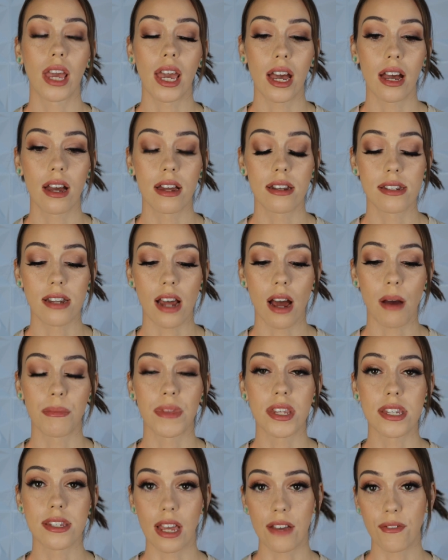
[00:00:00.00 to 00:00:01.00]
And,
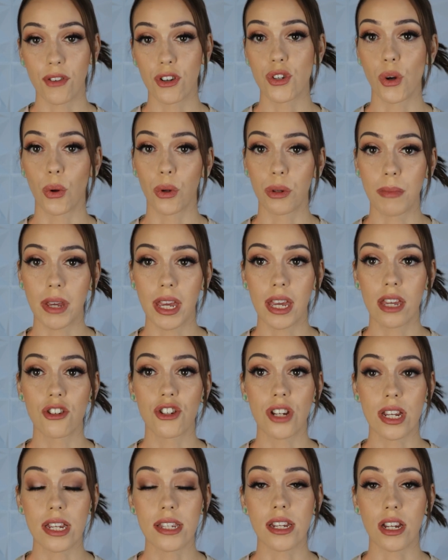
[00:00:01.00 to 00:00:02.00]
this lifer told me
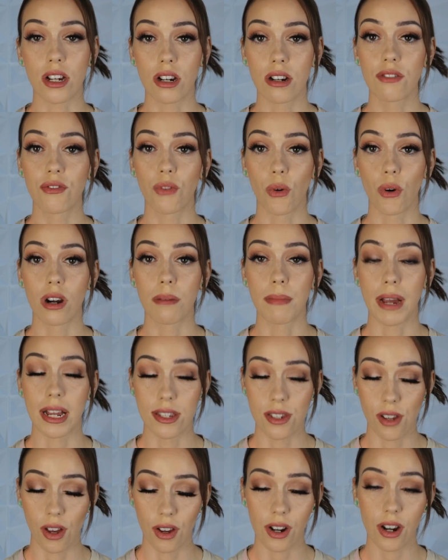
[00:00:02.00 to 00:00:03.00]
she is here for
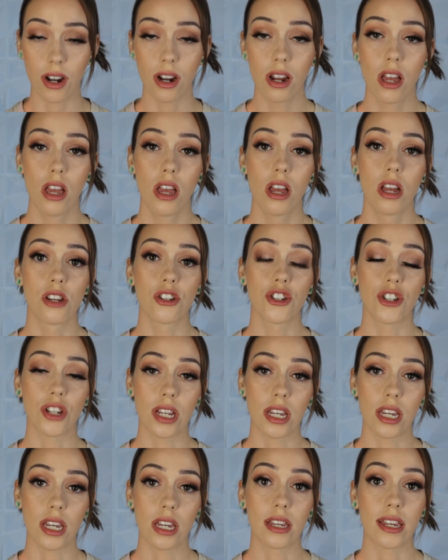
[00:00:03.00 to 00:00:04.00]
manslaughter.
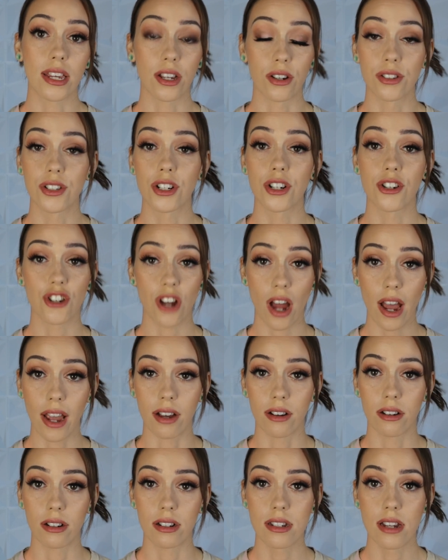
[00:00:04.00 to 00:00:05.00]
She killed her
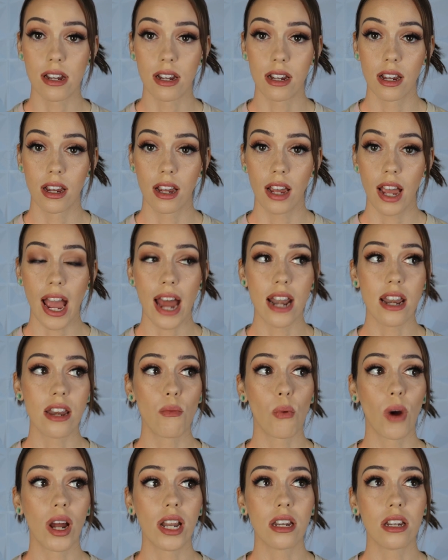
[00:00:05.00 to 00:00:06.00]
child.
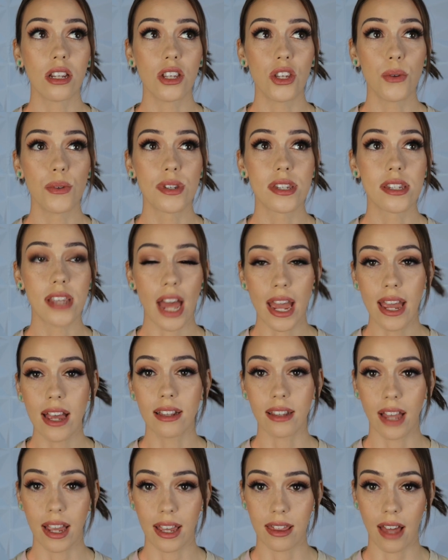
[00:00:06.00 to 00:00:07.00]
And when you say
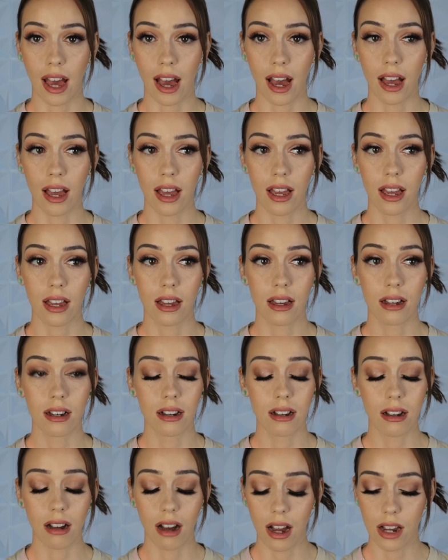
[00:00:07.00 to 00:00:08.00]
it like that,
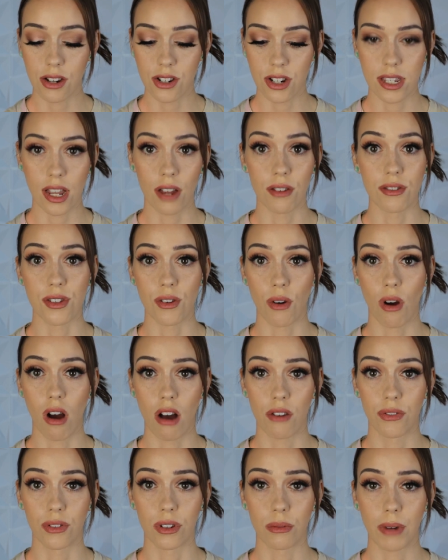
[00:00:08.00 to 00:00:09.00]
gosh, it sounds so
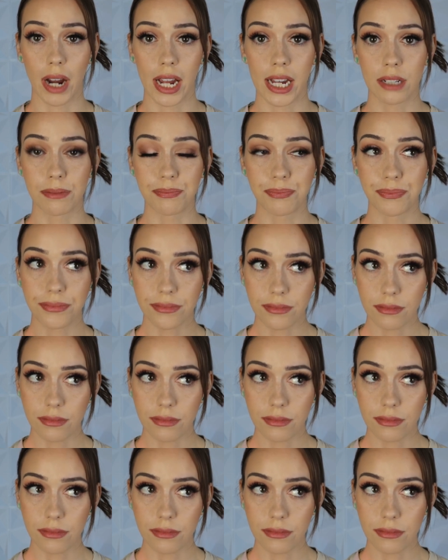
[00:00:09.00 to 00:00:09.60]
awful, right?